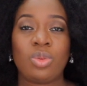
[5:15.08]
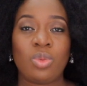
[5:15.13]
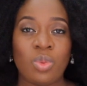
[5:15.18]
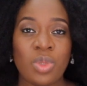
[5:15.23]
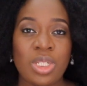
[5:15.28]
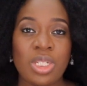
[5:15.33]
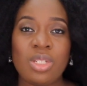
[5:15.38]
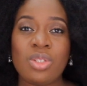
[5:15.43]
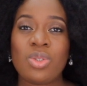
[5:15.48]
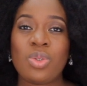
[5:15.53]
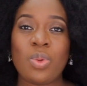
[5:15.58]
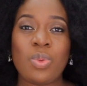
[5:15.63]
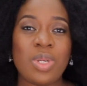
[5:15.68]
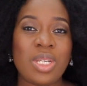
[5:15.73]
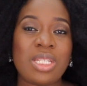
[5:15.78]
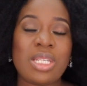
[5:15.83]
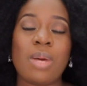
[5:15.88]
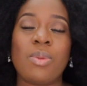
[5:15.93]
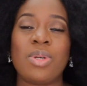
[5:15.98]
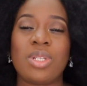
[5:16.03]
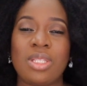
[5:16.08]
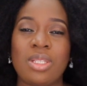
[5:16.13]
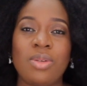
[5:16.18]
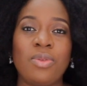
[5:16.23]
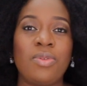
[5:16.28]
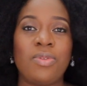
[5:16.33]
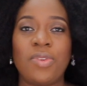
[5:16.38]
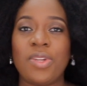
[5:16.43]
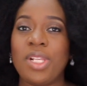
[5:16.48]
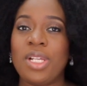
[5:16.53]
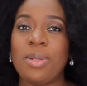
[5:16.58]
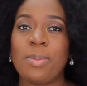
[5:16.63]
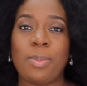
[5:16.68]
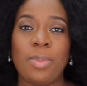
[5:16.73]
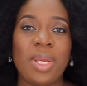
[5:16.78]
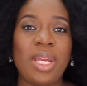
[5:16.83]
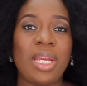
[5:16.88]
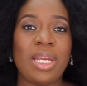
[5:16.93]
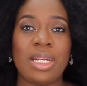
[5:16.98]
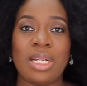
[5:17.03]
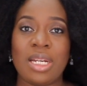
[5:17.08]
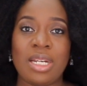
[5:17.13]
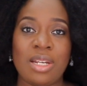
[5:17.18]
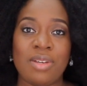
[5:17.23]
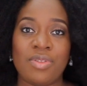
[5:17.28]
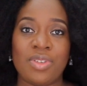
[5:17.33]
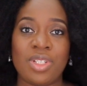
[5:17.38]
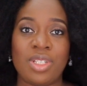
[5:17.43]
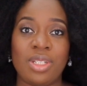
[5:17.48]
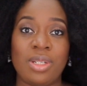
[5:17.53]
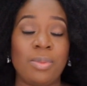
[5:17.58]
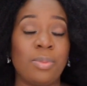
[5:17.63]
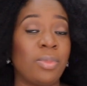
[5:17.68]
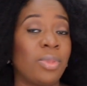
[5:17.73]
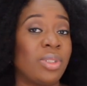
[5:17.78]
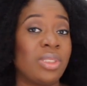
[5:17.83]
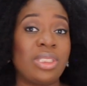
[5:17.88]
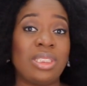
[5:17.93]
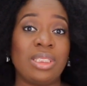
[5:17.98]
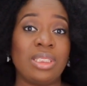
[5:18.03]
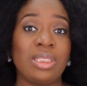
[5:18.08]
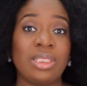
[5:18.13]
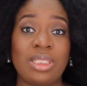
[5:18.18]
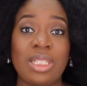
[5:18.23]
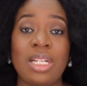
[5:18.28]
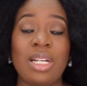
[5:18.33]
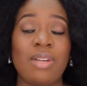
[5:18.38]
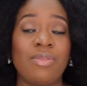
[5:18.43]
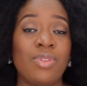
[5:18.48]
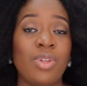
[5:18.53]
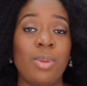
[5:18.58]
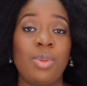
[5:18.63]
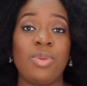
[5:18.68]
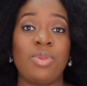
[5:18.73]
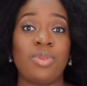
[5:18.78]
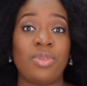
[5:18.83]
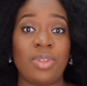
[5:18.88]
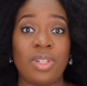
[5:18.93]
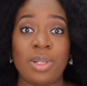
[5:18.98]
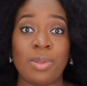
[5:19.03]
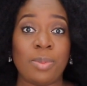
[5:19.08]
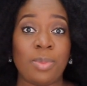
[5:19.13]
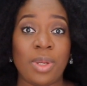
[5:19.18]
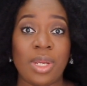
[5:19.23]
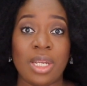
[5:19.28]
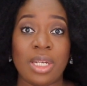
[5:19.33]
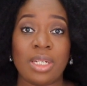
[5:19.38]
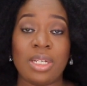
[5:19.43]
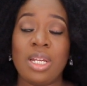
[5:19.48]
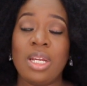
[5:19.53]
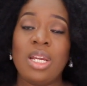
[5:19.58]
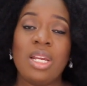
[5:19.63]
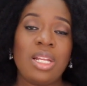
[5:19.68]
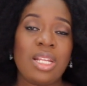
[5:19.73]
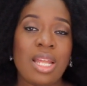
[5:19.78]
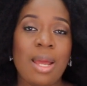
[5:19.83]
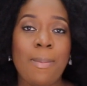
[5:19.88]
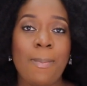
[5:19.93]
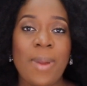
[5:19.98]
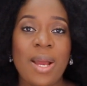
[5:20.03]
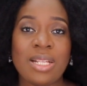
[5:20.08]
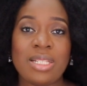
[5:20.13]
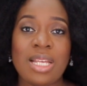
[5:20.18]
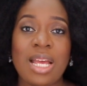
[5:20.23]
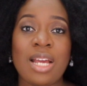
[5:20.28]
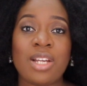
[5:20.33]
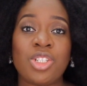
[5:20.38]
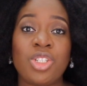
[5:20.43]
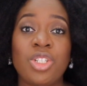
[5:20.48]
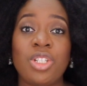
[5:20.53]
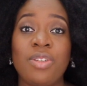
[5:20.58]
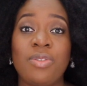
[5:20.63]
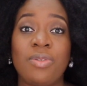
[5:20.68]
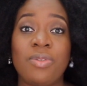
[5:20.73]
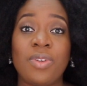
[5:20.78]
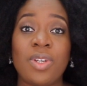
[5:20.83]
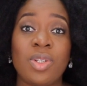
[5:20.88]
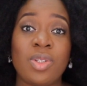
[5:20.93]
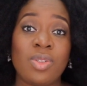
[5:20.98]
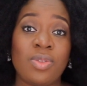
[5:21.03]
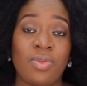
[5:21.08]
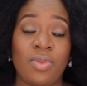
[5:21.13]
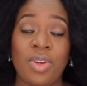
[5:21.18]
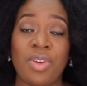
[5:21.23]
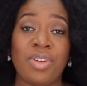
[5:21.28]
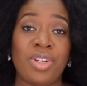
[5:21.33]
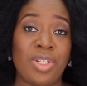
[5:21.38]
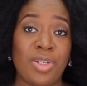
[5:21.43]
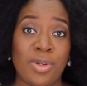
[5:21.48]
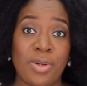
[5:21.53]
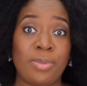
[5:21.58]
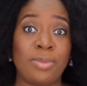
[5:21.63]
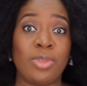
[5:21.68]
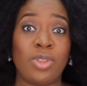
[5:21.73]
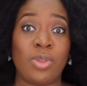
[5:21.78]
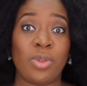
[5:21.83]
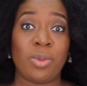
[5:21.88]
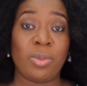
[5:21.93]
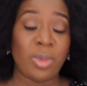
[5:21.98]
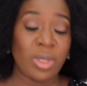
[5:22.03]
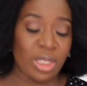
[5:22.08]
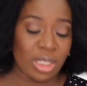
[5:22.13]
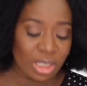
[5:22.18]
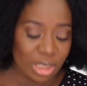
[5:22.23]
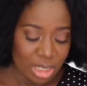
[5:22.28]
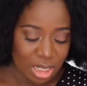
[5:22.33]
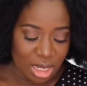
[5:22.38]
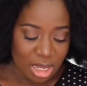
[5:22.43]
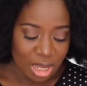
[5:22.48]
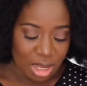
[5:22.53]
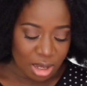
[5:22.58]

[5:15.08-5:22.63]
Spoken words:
Within 2 weeks, I was still feeling pain and everything, but since then, I've not been feeling pain. That part actually feels very numb to me.